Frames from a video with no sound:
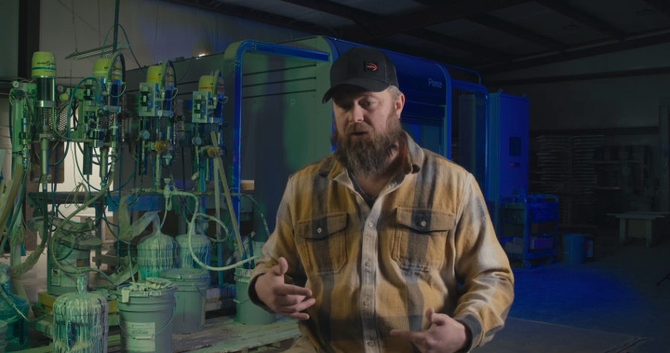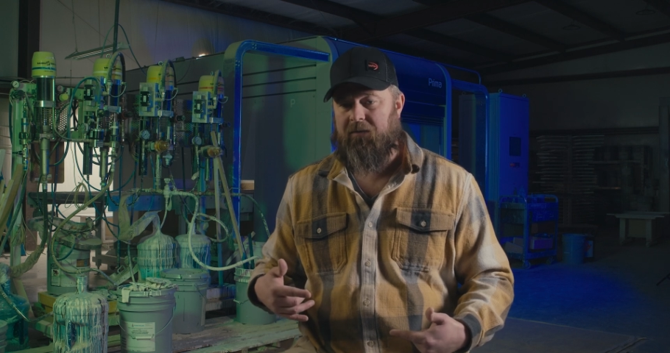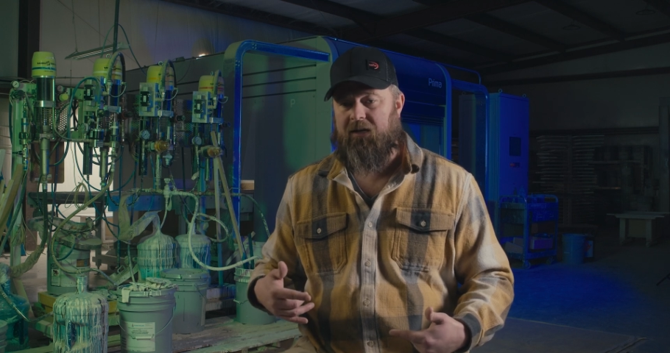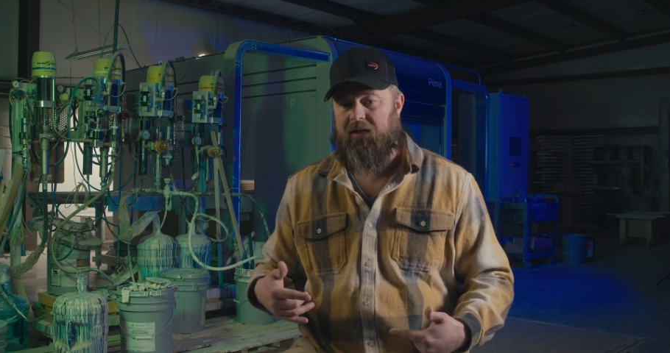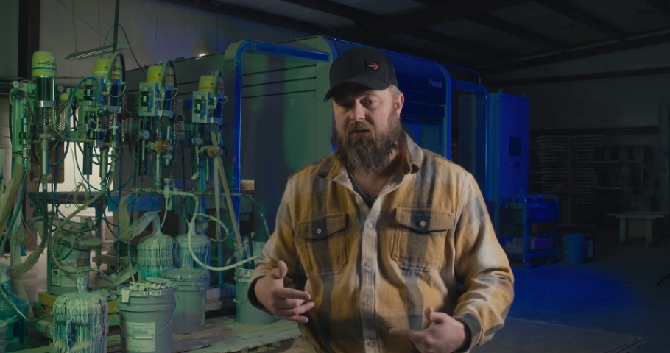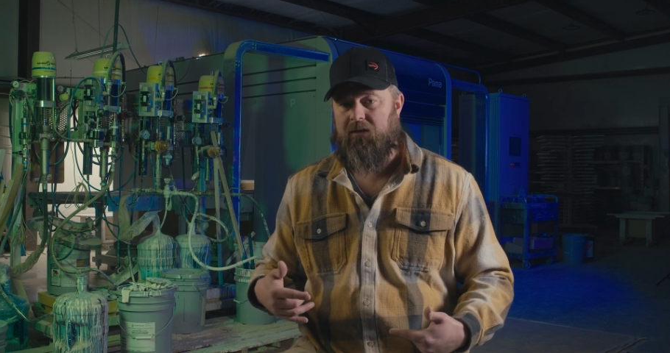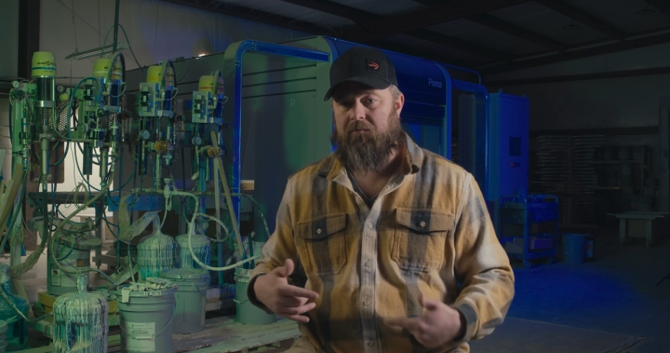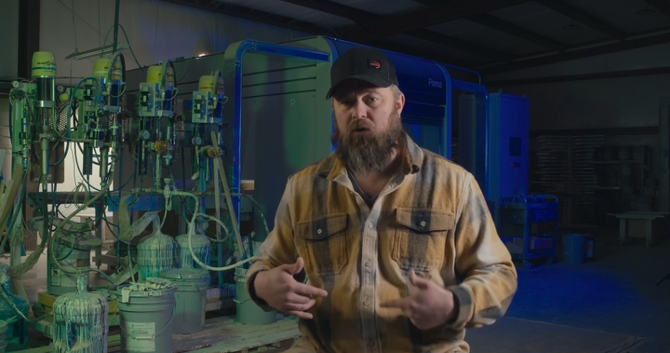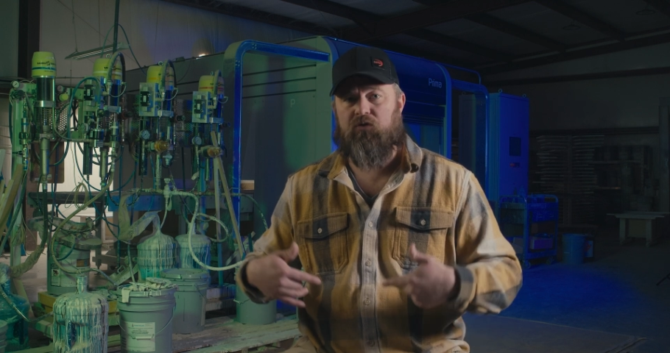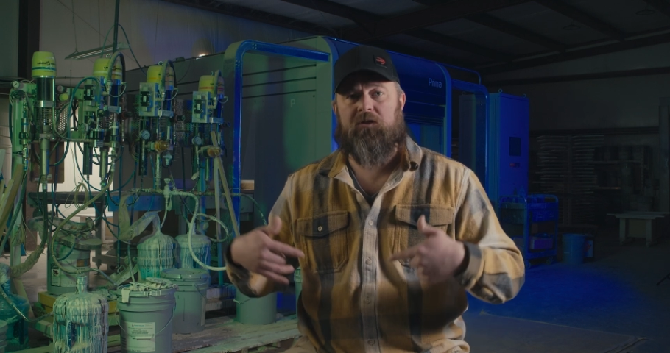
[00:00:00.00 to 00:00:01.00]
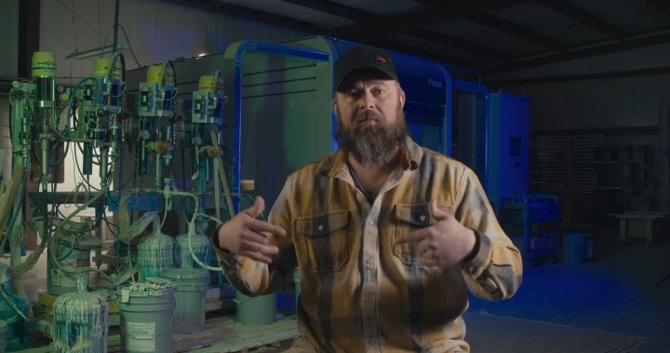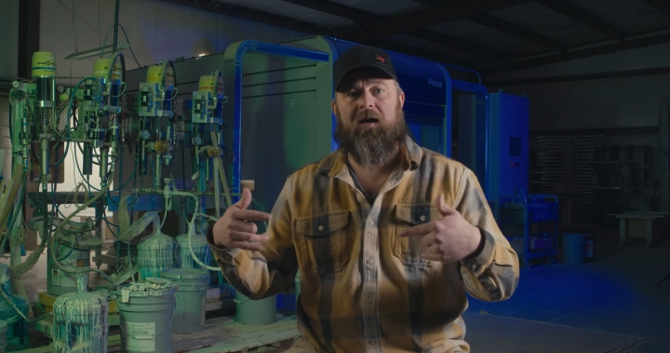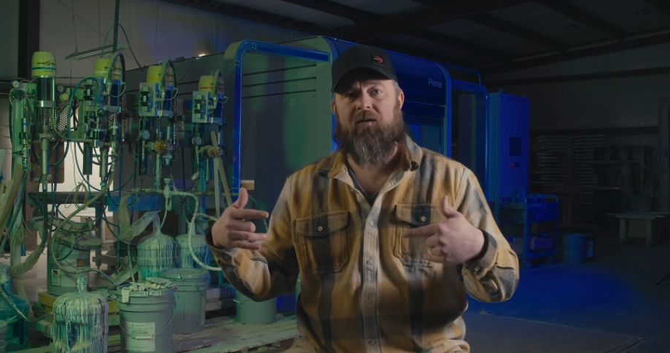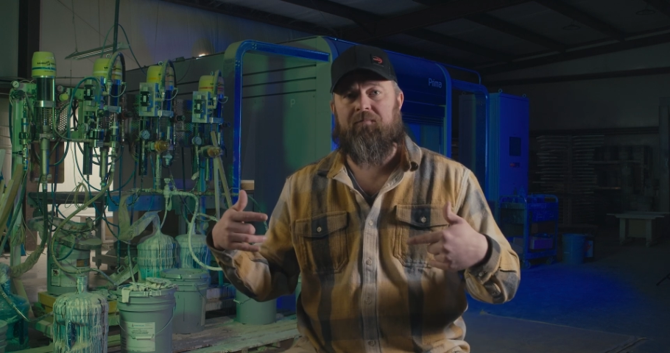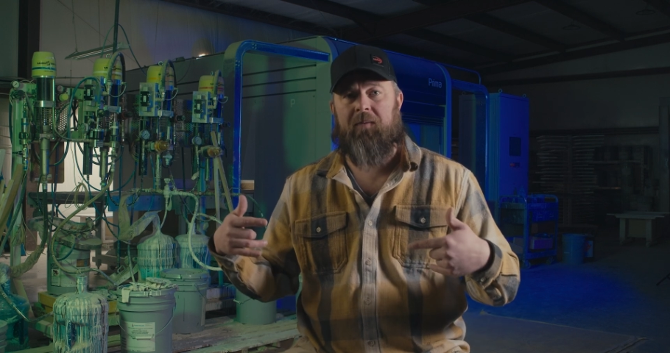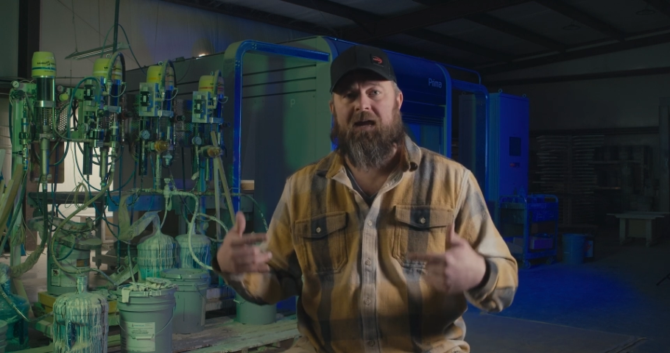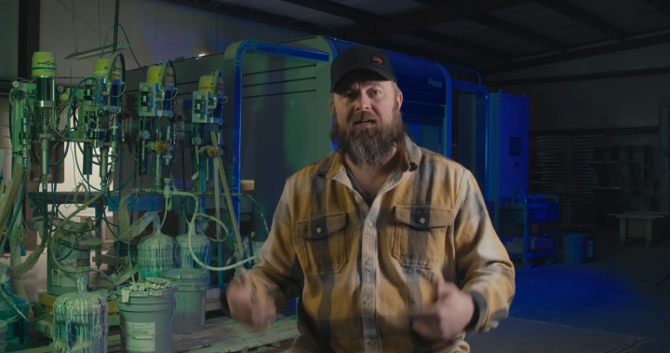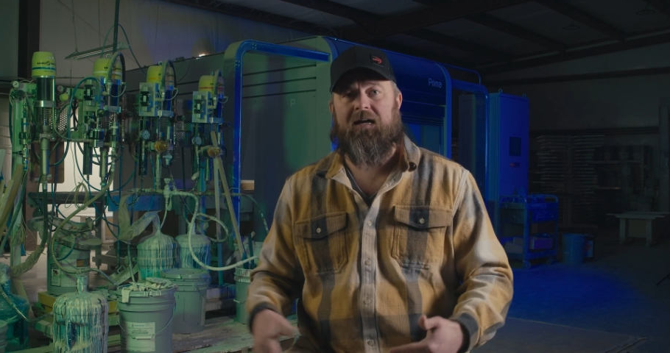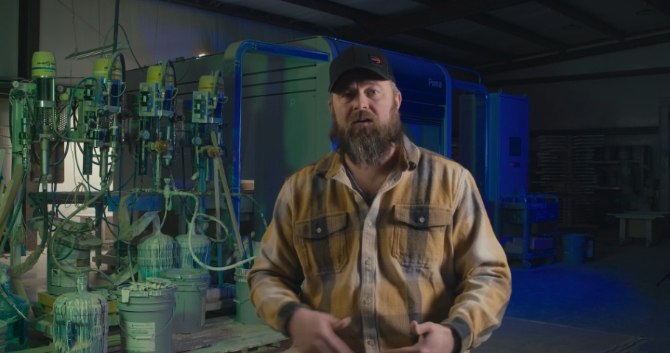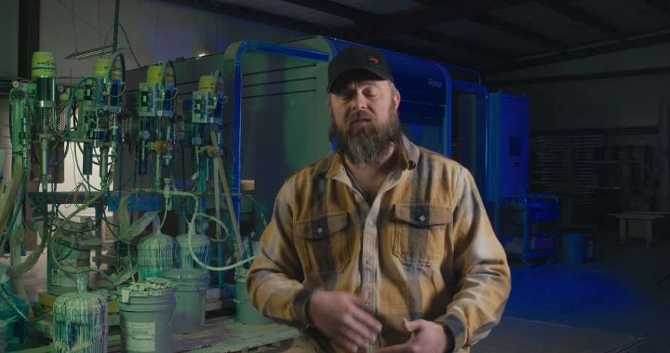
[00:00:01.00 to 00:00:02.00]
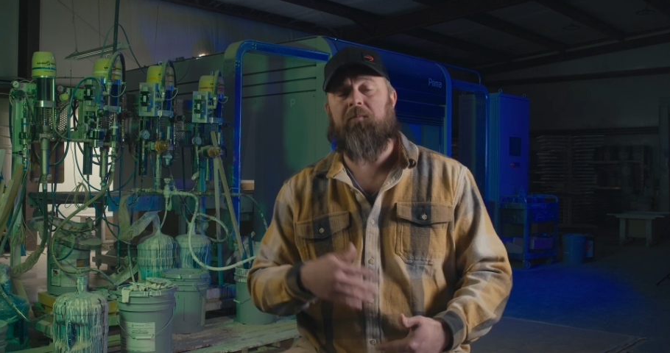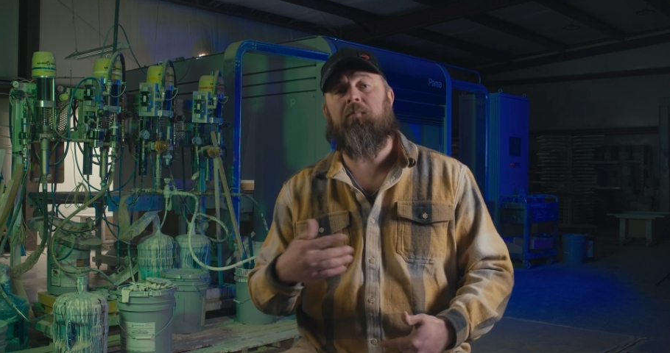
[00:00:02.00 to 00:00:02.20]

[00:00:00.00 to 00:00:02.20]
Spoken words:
I'm getting the most amount of paint out on the